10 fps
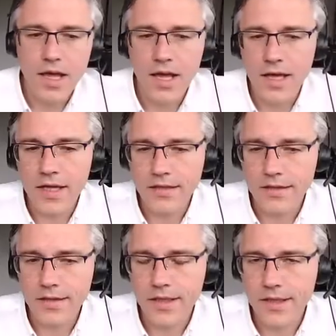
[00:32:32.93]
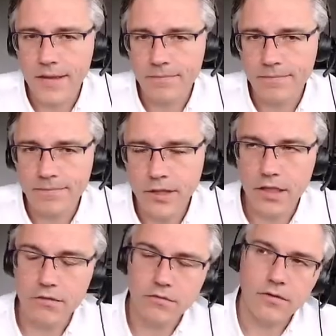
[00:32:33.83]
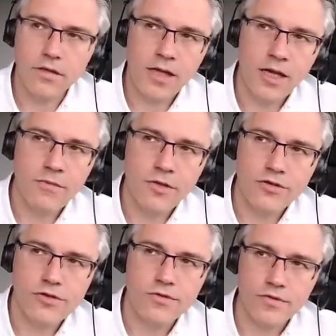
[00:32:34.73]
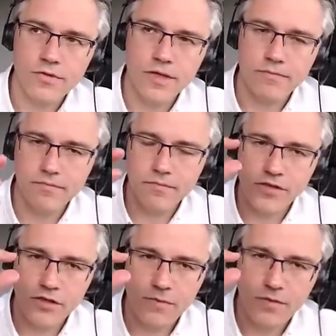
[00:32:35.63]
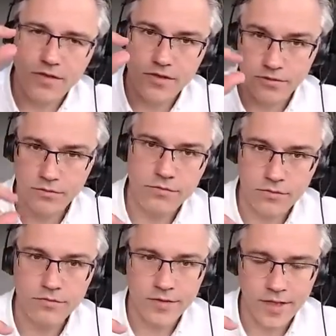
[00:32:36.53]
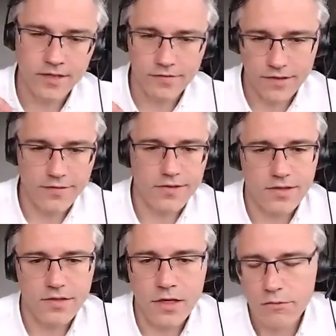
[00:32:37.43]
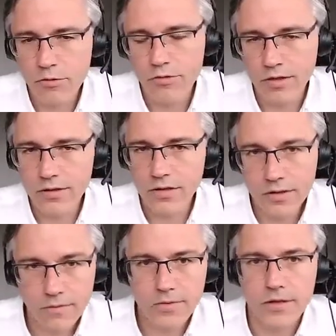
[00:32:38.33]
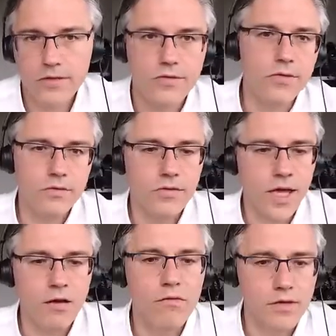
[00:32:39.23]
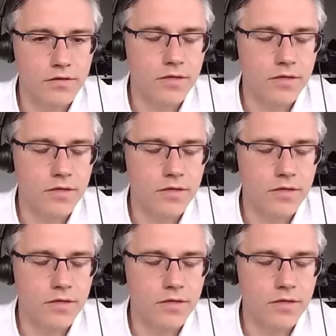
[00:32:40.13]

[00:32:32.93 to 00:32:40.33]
And how much surplus or negative deficit are we running compared to our